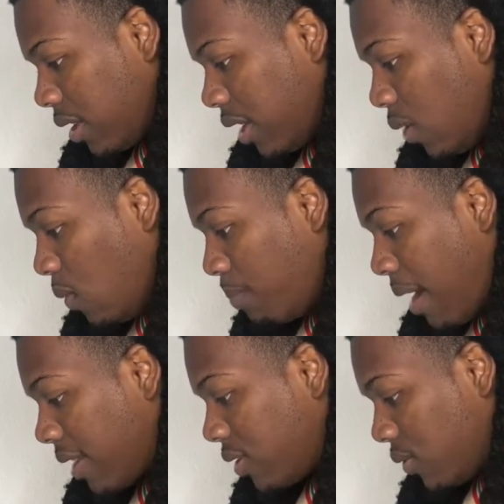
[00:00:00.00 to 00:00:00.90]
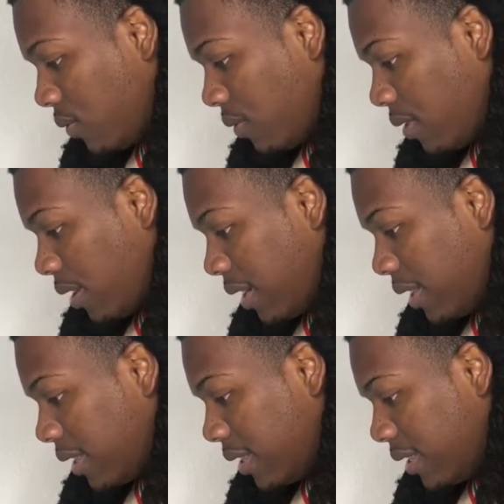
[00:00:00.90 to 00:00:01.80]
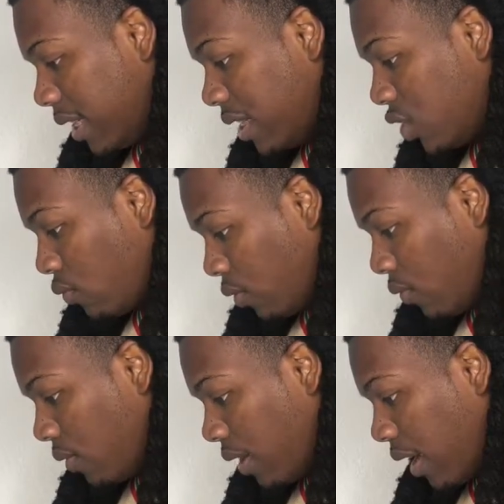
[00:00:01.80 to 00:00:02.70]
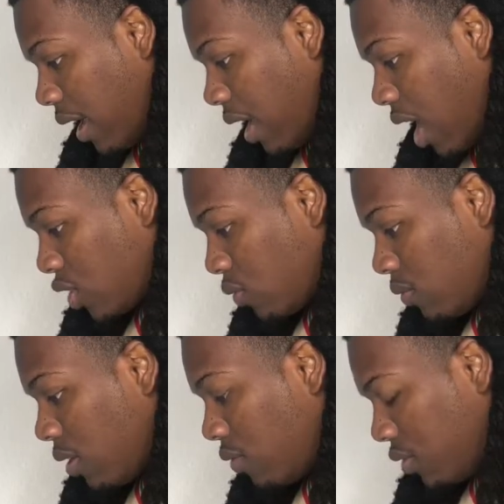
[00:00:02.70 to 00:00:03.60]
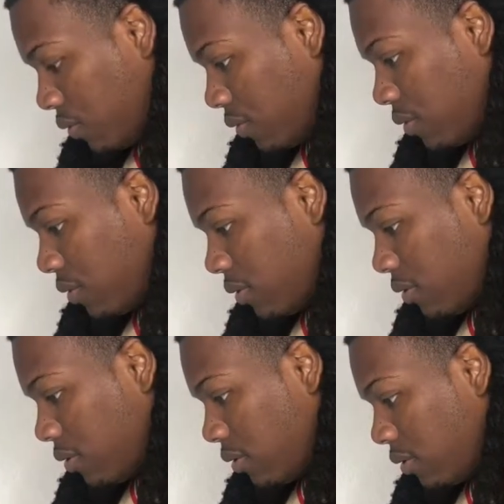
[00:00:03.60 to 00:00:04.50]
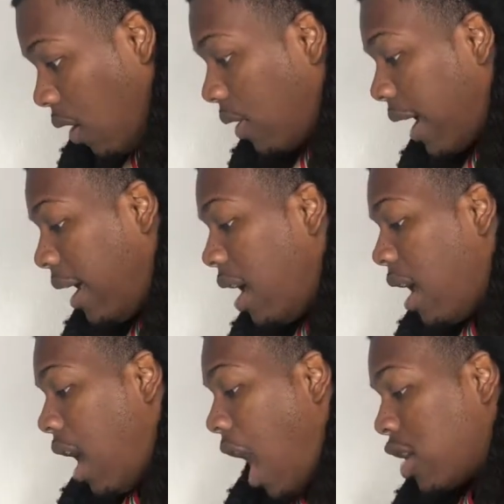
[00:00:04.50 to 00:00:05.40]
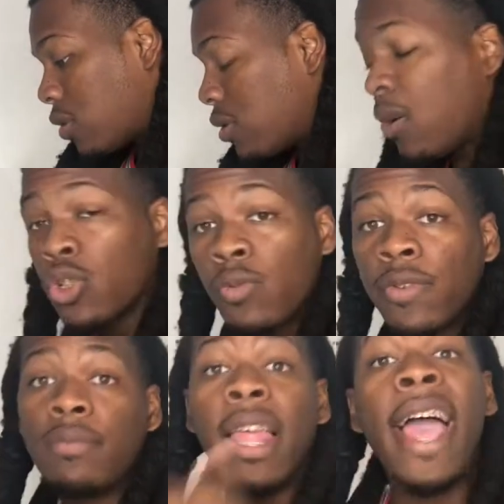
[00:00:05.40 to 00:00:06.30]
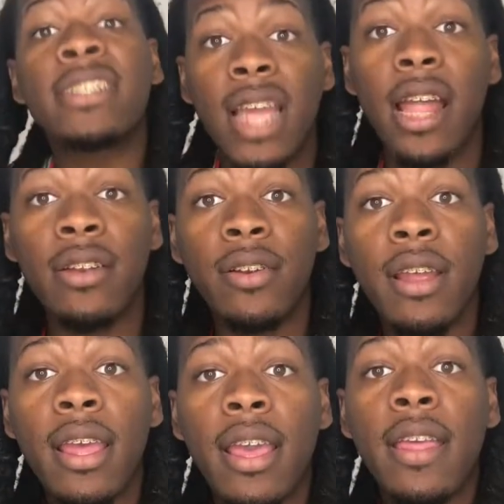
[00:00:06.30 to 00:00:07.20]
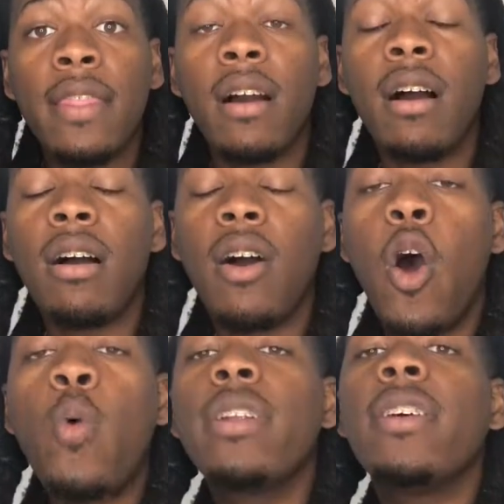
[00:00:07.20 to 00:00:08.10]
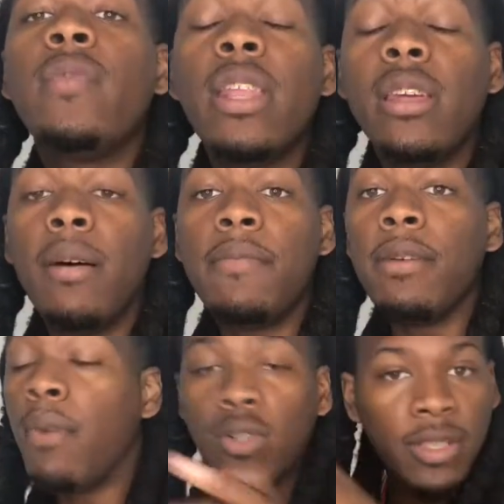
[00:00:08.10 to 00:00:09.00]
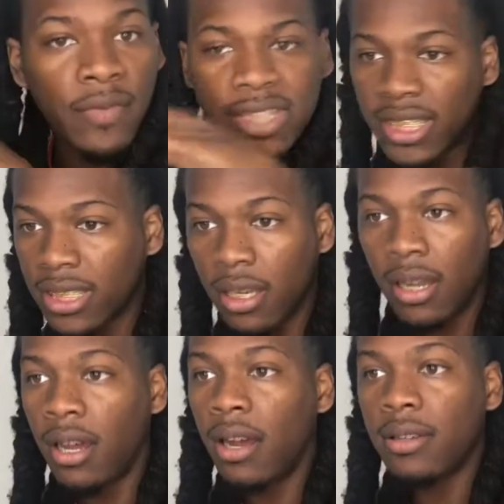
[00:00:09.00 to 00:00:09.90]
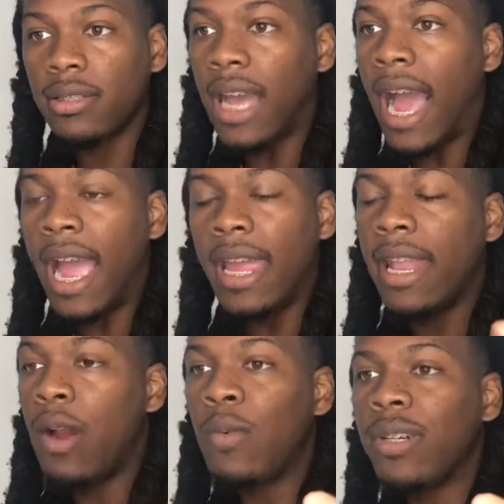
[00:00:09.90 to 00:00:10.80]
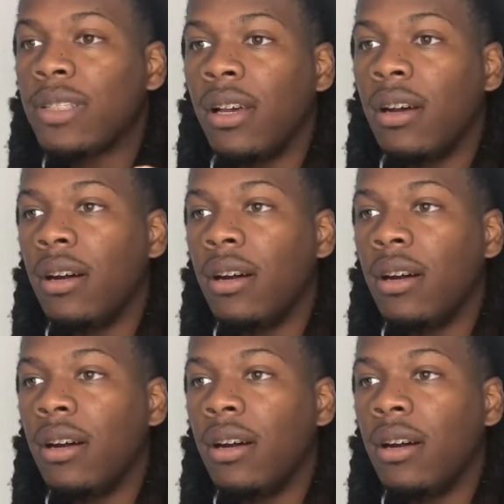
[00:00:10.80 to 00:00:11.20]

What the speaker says: Kiwamatsu, Dinjuru, and Ashura Doju. Okay, Ashura Doju was from last chapter. Odin defeated him, the most vicious guy that was